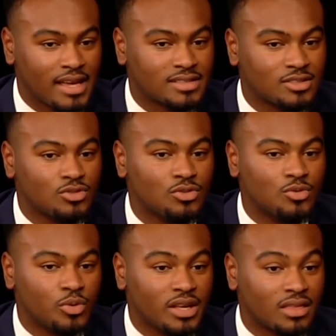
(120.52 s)
has to do
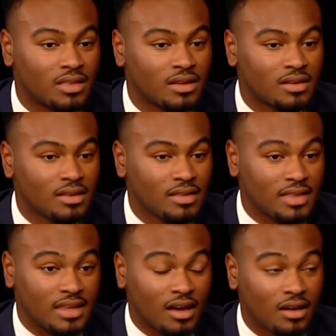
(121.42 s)
with
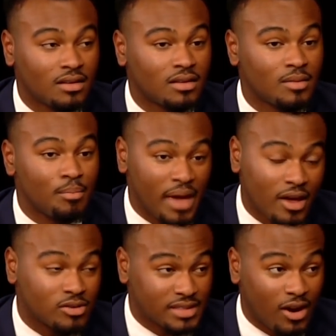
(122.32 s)
the
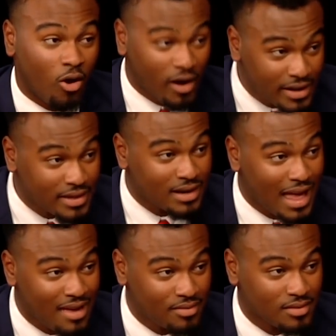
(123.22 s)
males that are in their
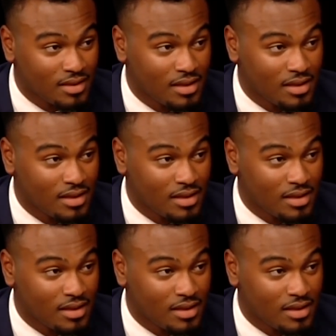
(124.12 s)
life.